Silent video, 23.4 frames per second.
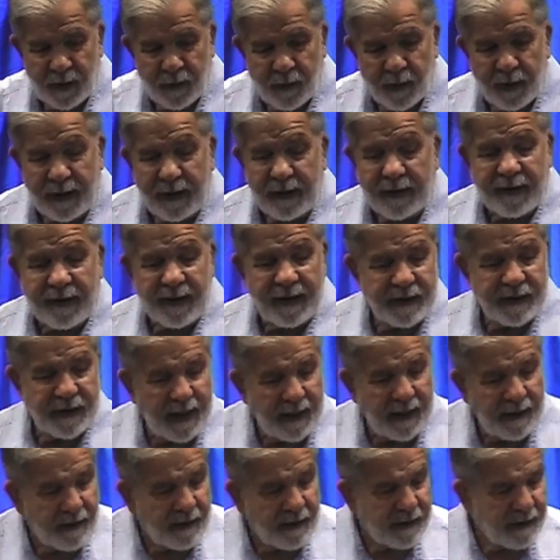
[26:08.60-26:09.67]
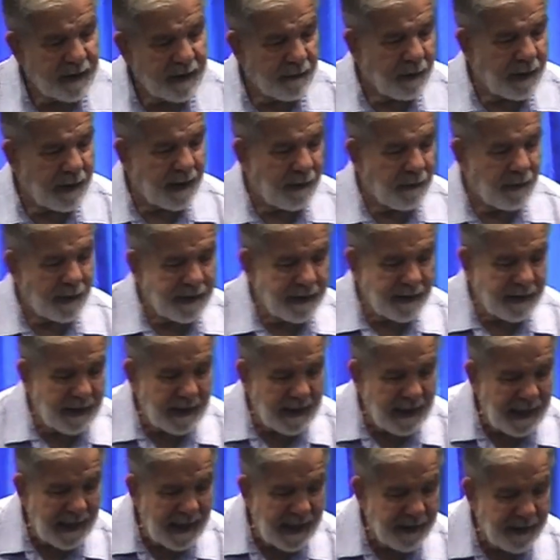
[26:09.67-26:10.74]
One of the things I learned when I went to
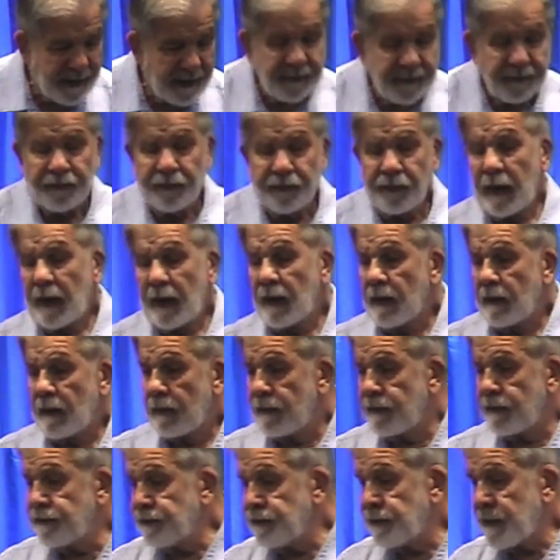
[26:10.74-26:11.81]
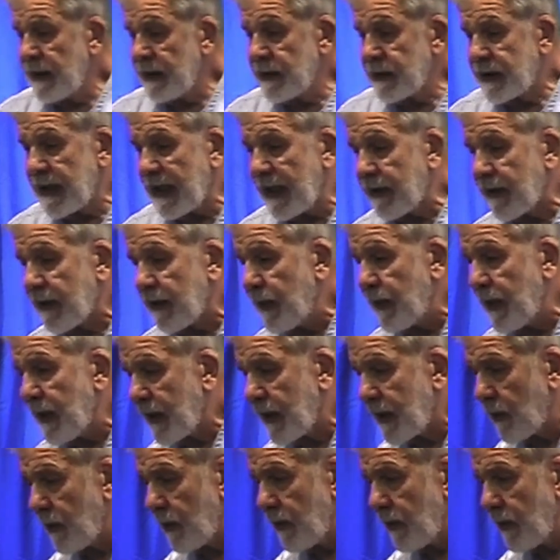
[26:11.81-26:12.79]
Guyana in South America,